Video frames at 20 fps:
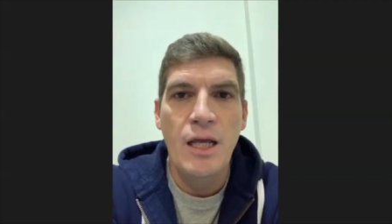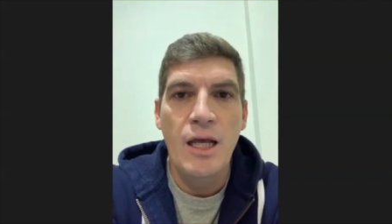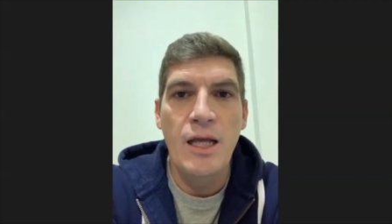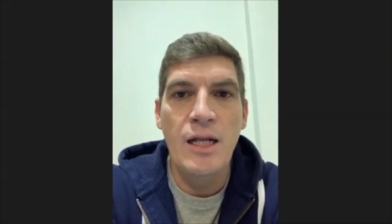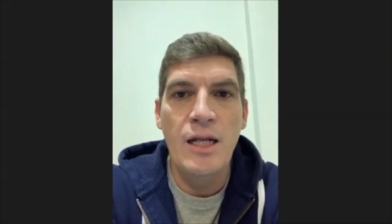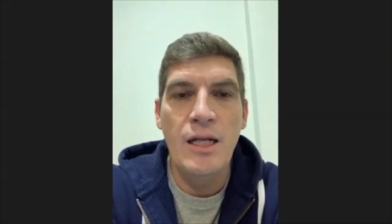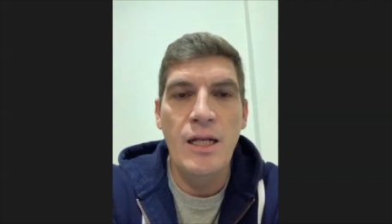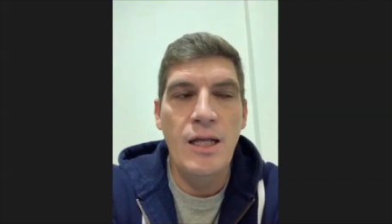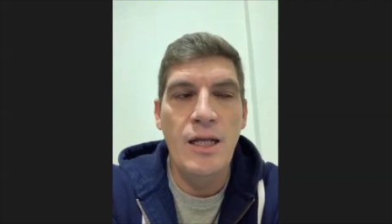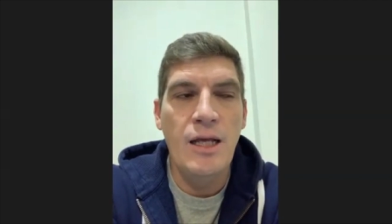
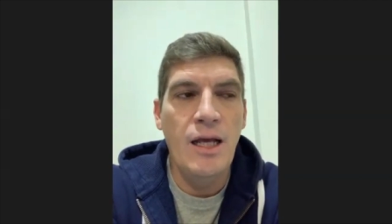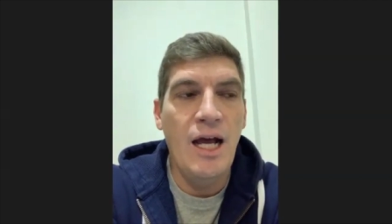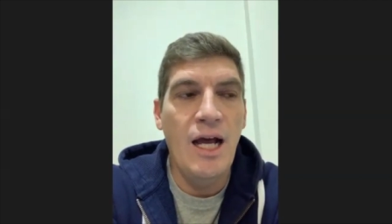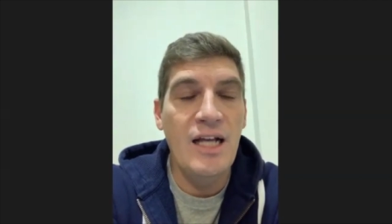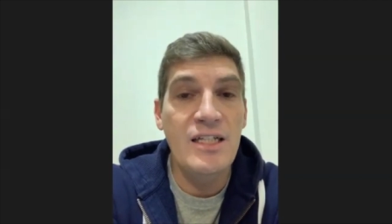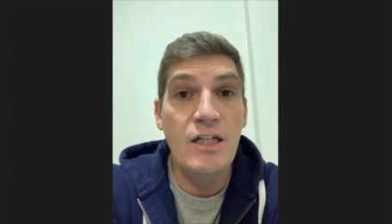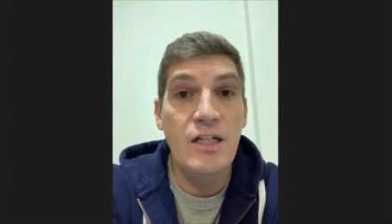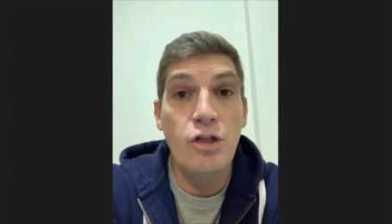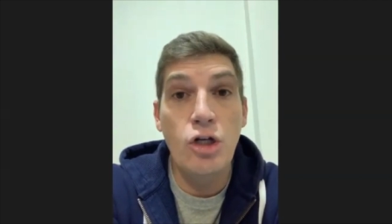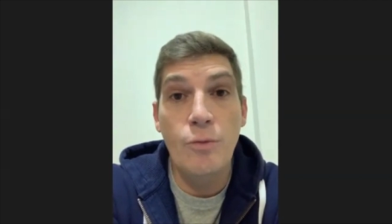And uh,
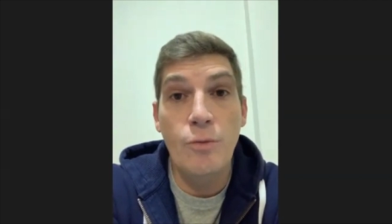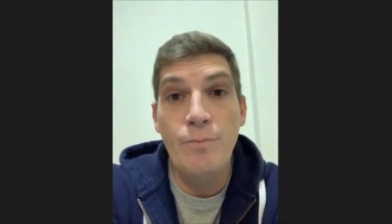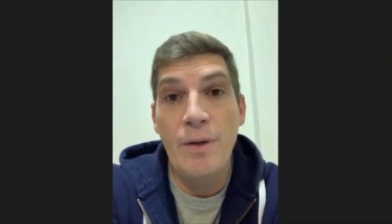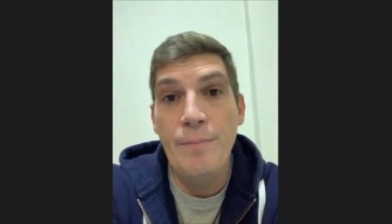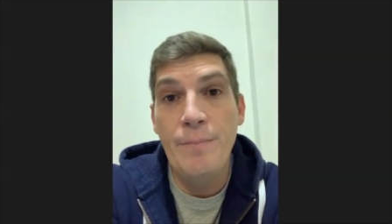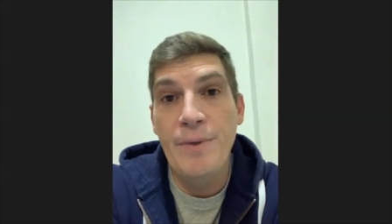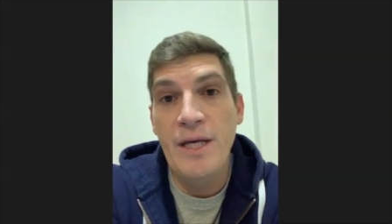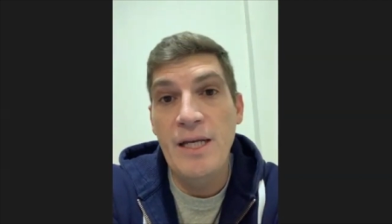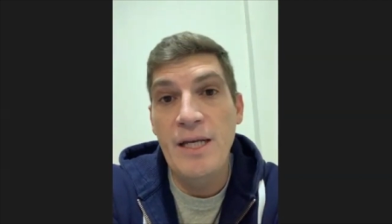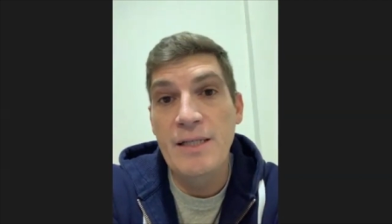as I dropped my
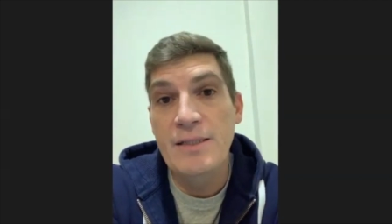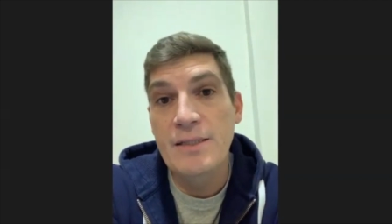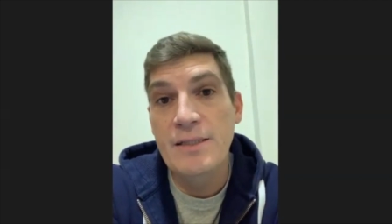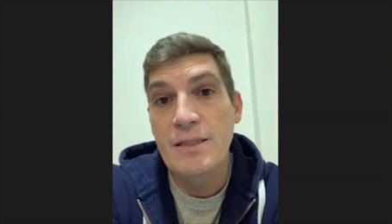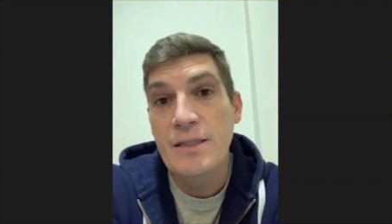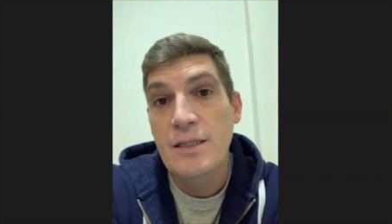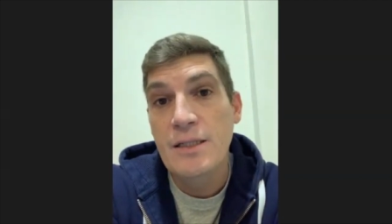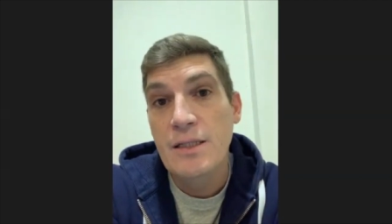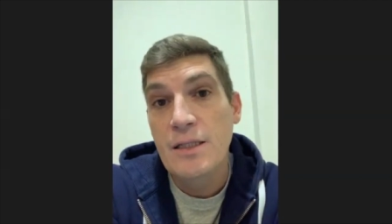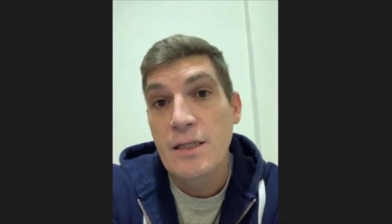pace,
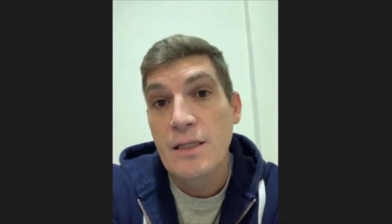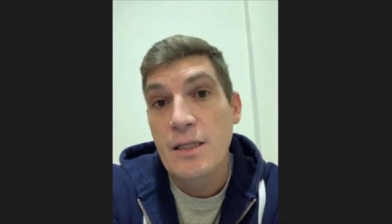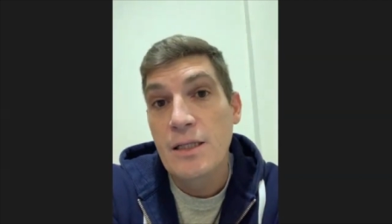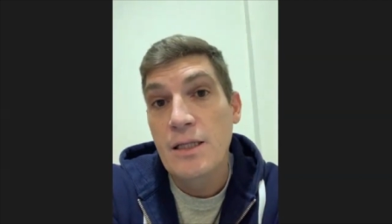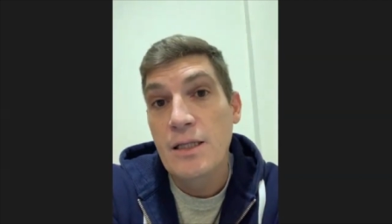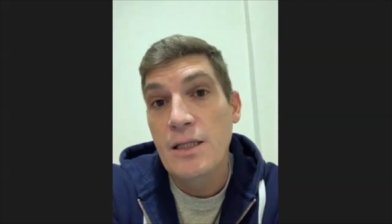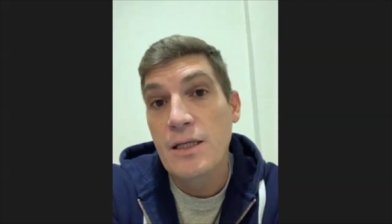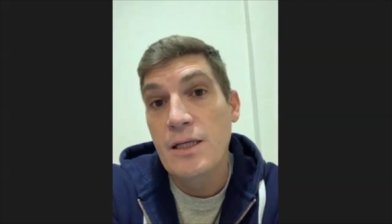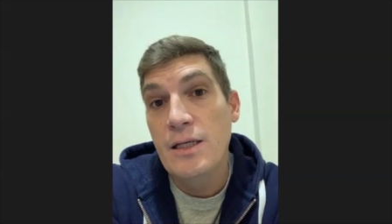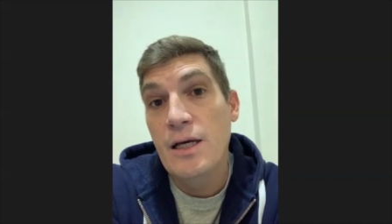
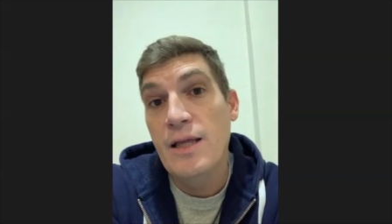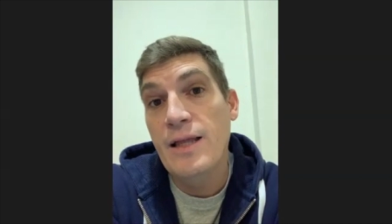the